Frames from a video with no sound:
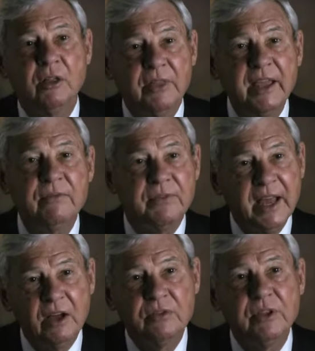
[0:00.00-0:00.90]
They
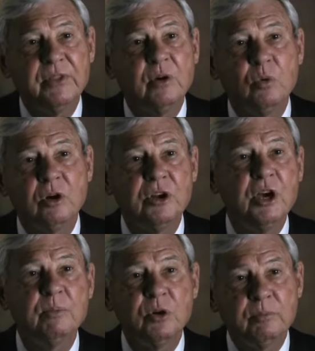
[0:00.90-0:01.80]
found that there were a
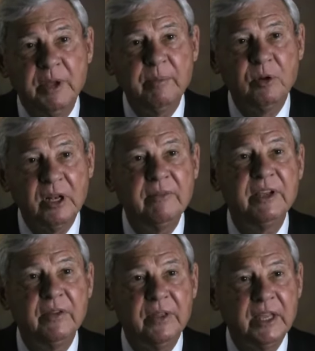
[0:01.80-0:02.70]
number of people
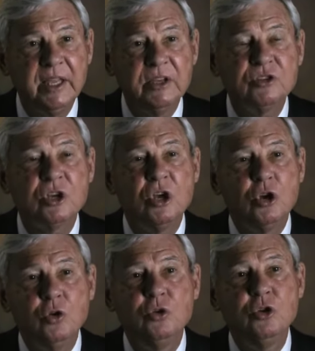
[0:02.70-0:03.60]
living in the Keys
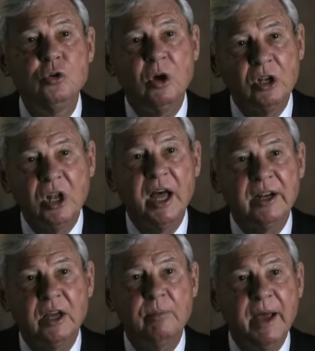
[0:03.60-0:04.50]
who knew a
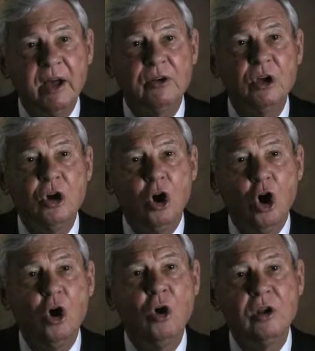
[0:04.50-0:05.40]
lot about
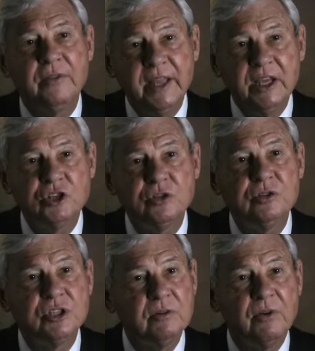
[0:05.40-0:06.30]
all of the
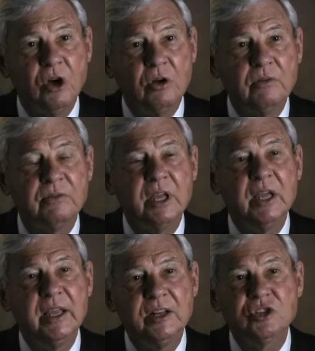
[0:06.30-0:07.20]
issues involved
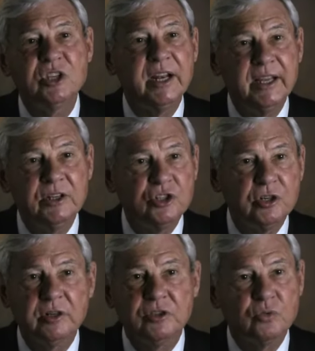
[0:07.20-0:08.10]
in setting
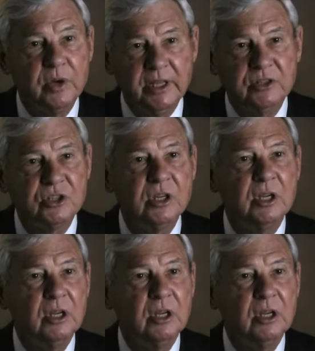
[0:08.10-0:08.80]
insurance rates,